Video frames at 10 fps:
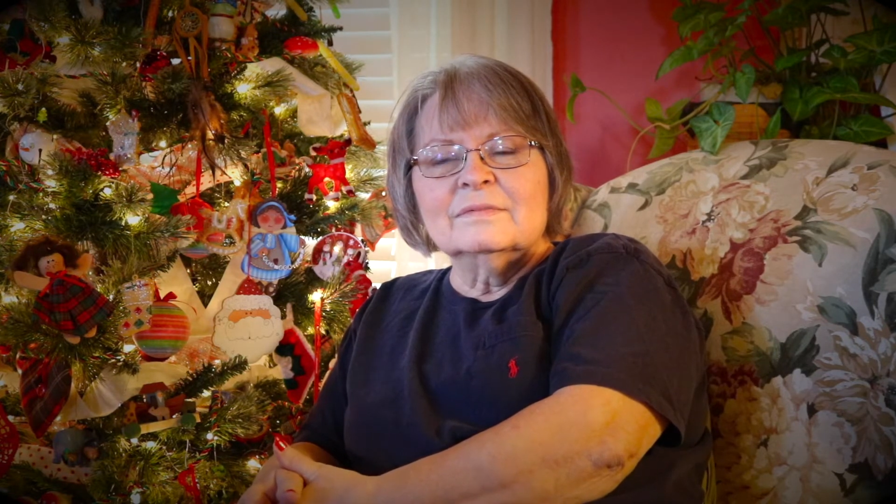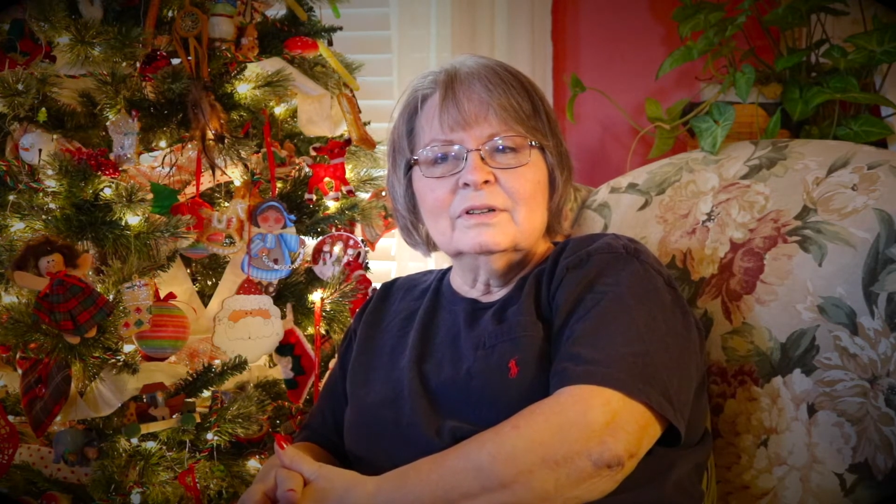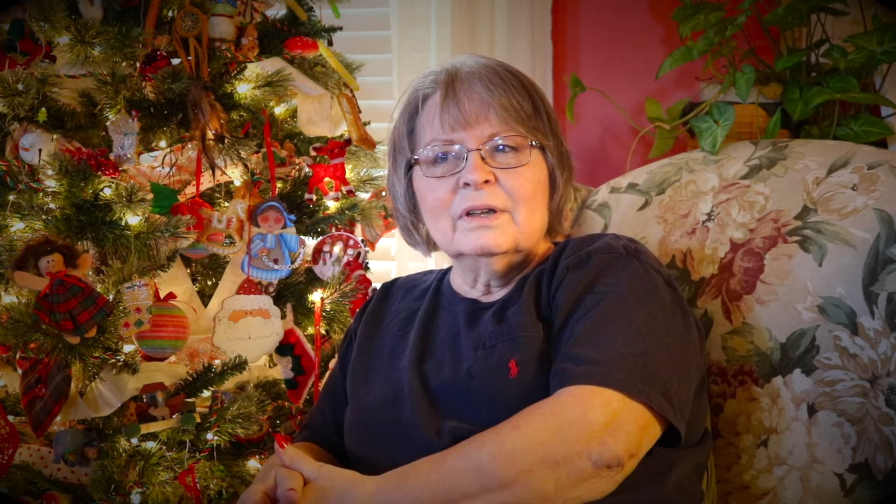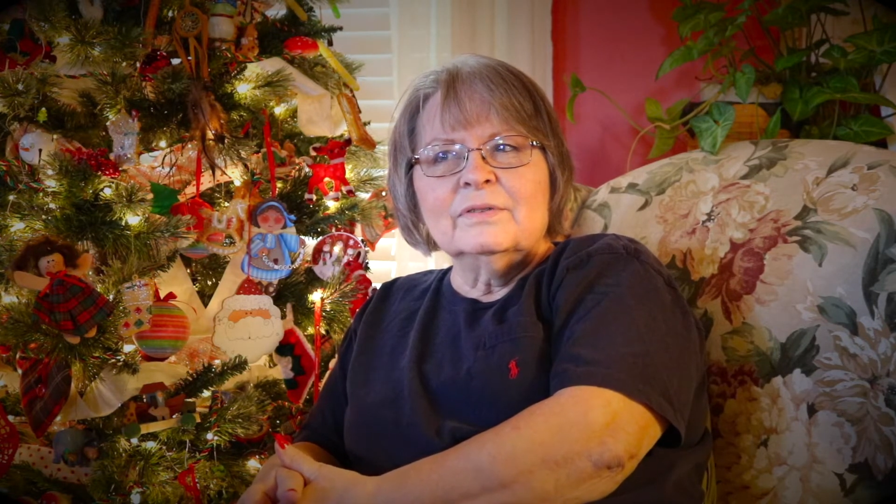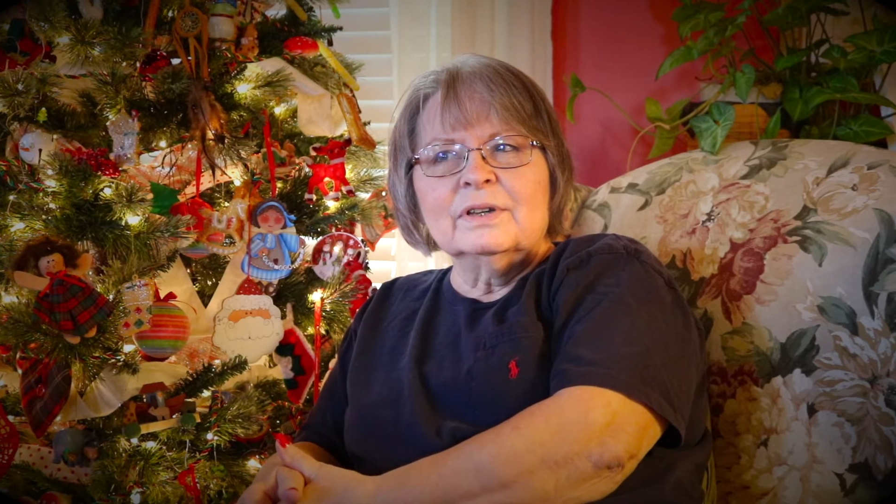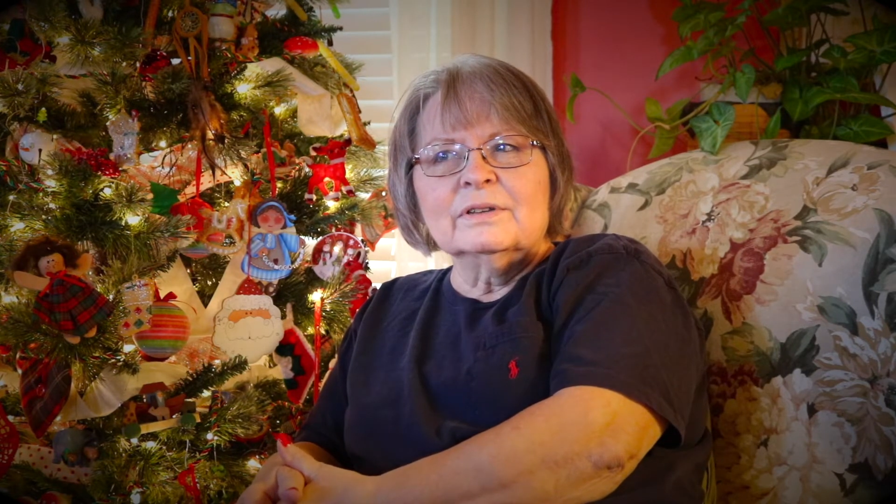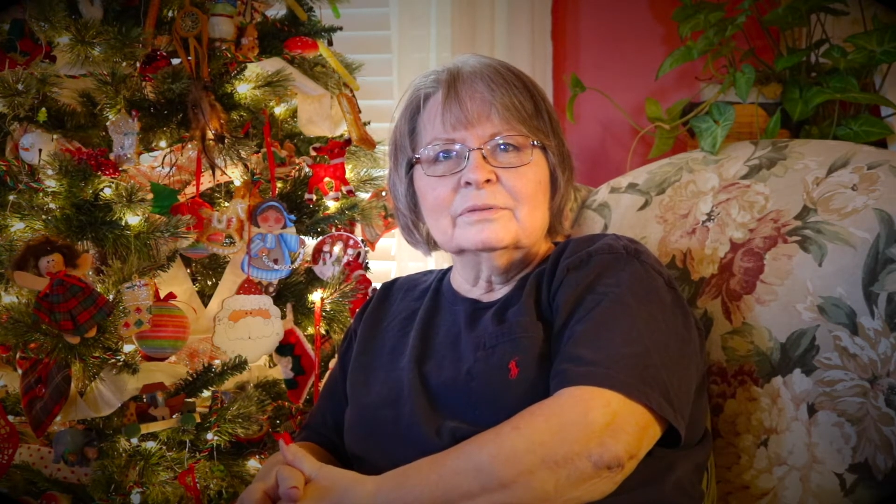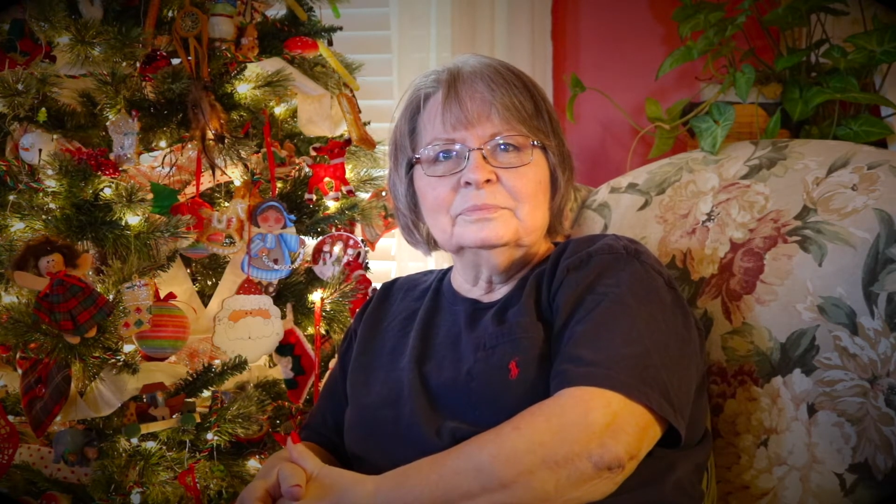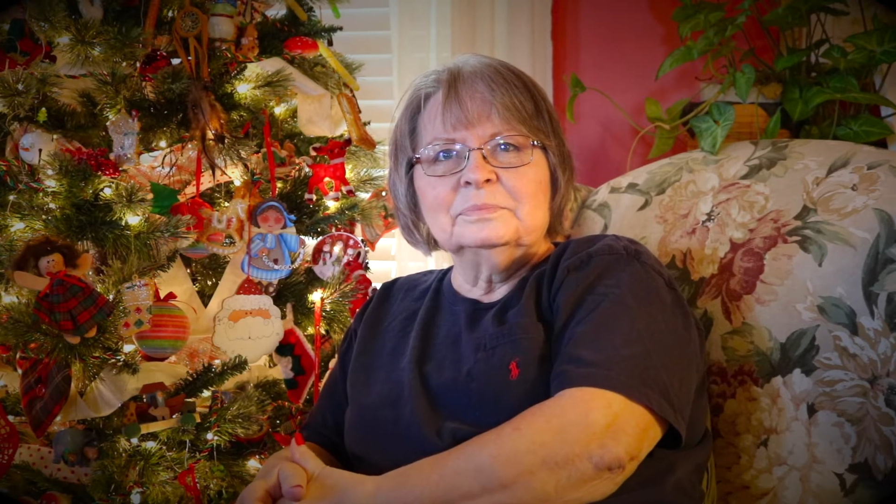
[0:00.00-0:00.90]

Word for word: I have any other,